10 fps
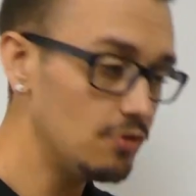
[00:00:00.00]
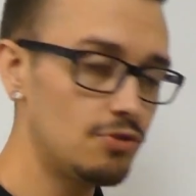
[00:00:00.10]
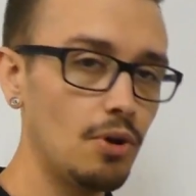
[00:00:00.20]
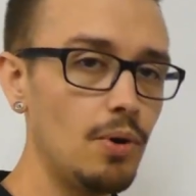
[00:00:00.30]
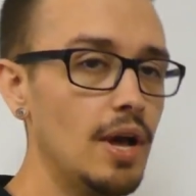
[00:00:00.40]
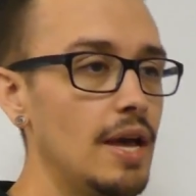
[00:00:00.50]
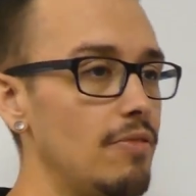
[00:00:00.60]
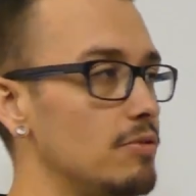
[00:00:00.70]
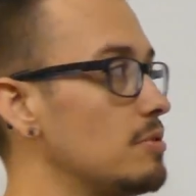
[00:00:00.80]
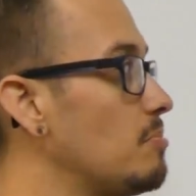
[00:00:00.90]
So
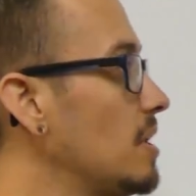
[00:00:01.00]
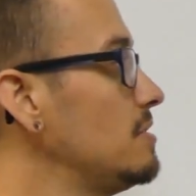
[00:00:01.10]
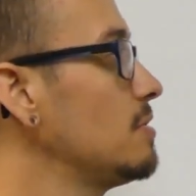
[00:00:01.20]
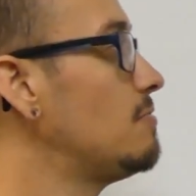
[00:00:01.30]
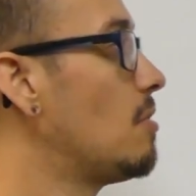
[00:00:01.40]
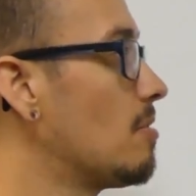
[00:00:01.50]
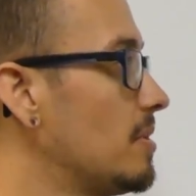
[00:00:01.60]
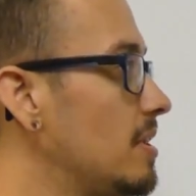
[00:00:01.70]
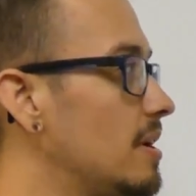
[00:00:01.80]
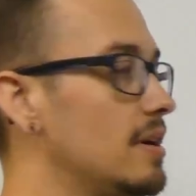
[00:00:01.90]
there's a basic
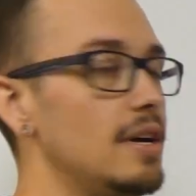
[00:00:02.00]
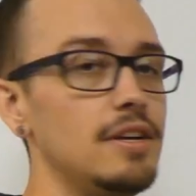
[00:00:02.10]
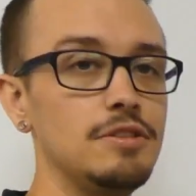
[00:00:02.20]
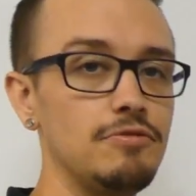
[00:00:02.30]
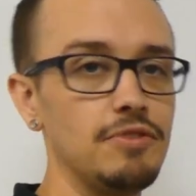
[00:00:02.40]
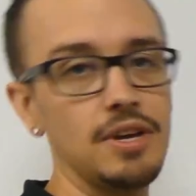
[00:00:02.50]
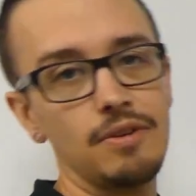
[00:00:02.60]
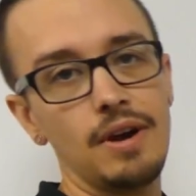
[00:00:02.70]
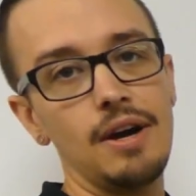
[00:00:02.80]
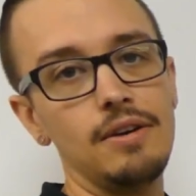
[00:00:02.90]
formula to
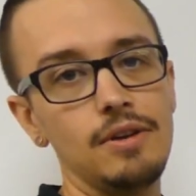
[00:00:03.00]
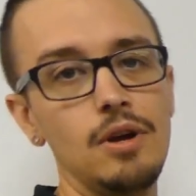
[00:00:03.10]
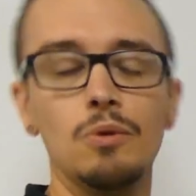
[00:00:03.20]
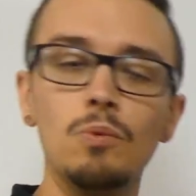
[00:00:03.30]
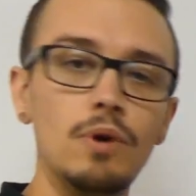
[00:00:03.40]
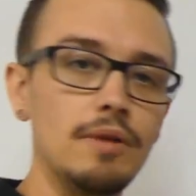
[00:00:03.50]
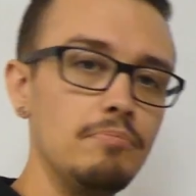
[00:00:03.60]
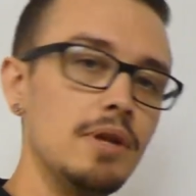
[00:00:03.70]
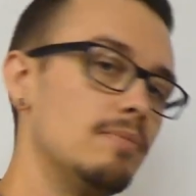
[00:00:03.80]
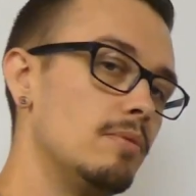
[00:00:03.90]
figure out what
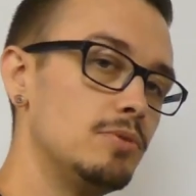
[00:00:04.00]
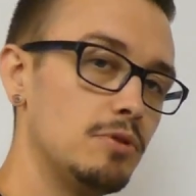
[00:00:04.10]
minimum